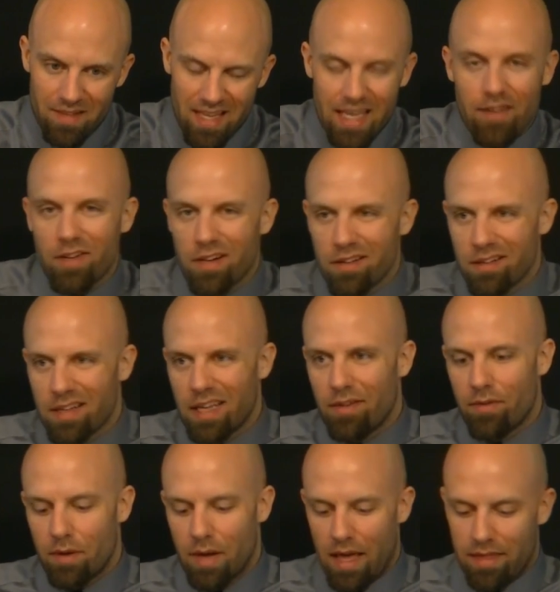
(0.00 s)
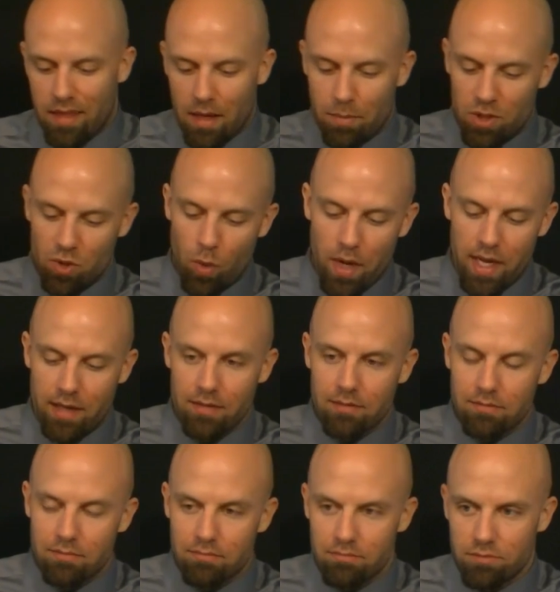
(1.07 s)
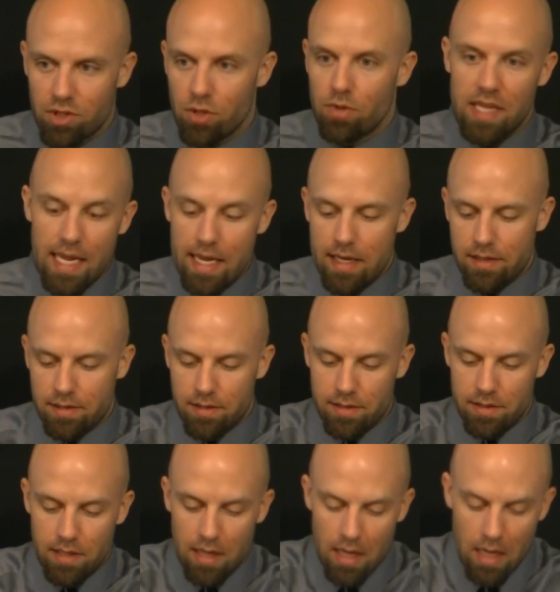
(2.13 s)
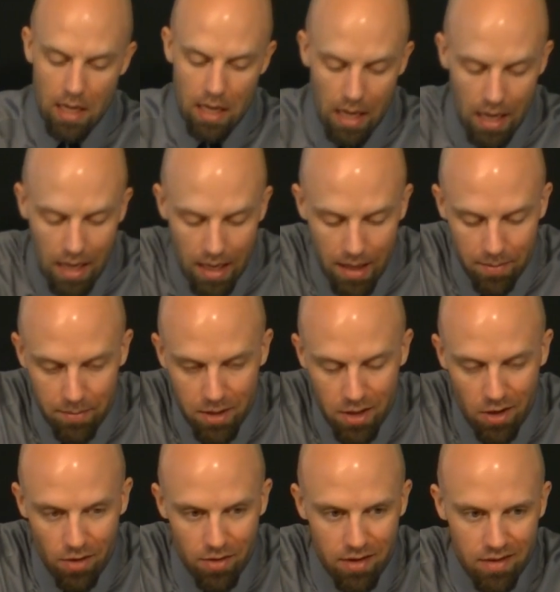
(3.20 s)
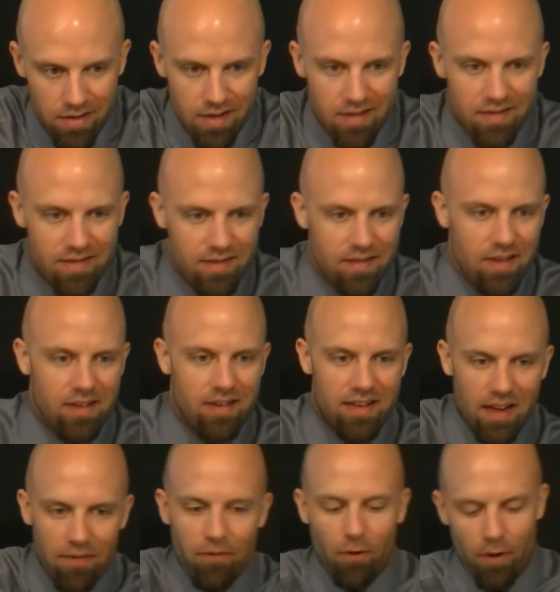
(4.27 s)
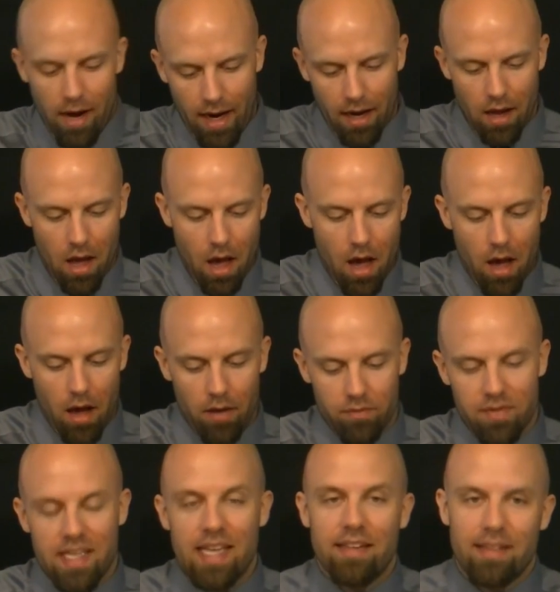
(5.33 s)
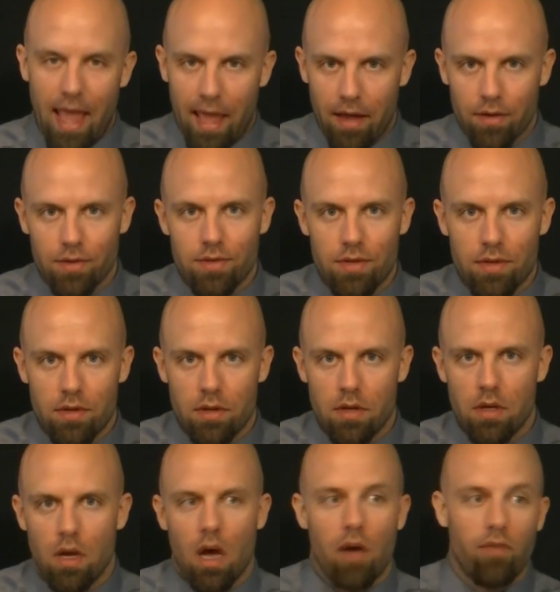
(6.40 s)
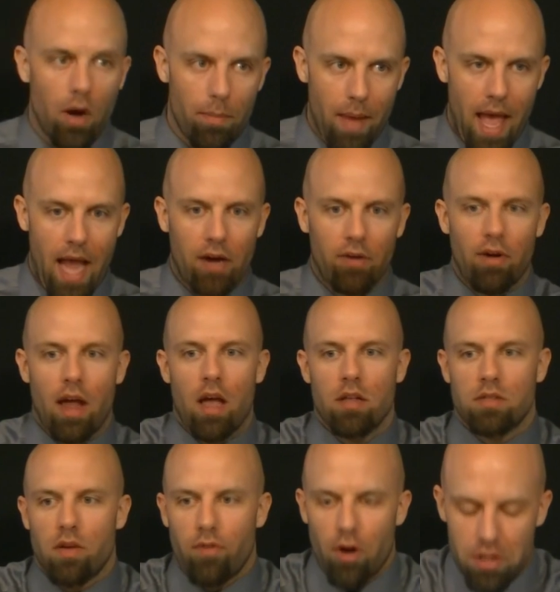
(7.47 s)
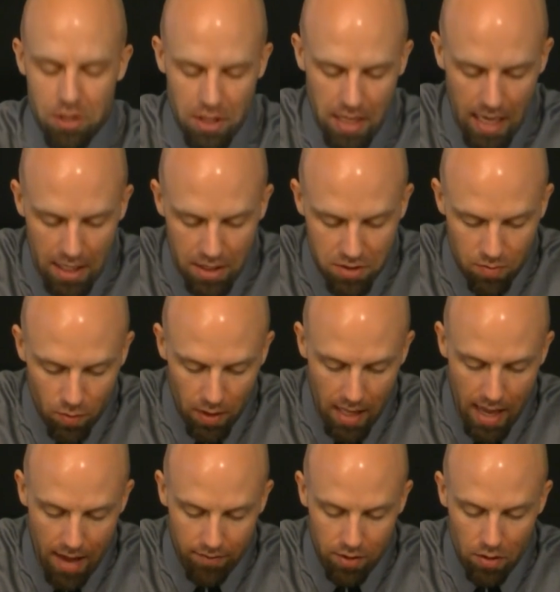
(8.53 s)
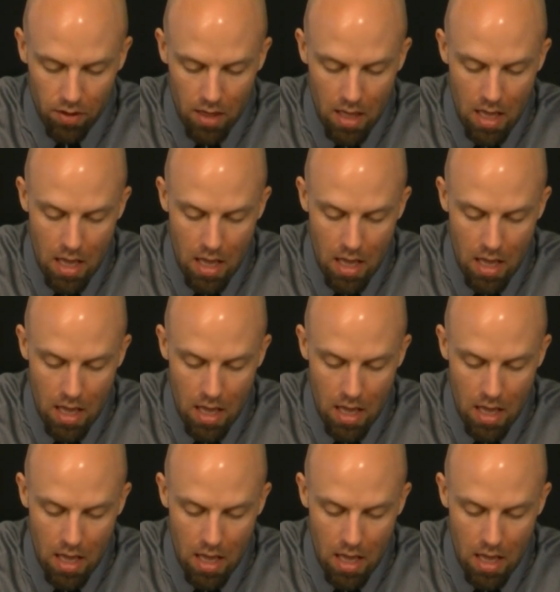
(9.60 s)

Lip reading: even I think between two deists, the differing of details of our backgrounds, of our education, what have you.